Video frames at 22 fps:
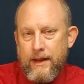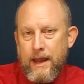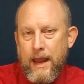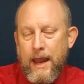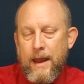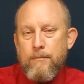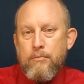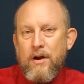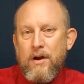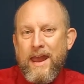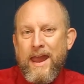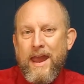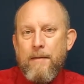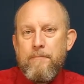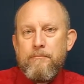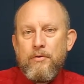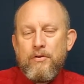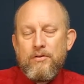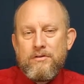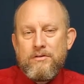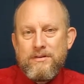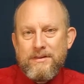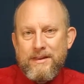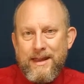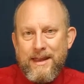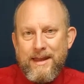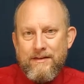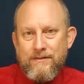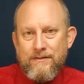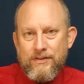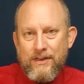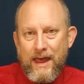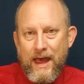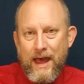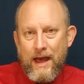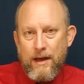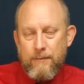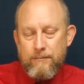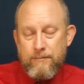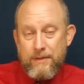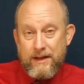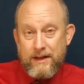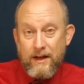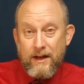Abraham believed that.
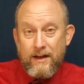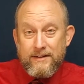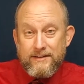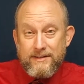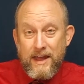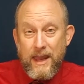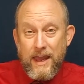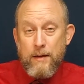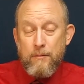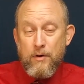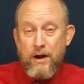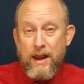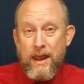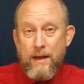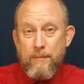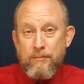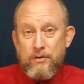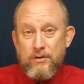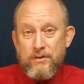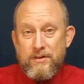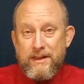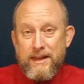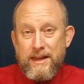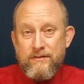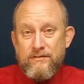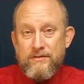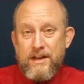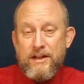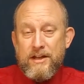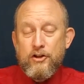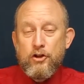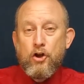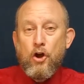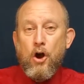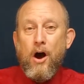And because Abraham believed it,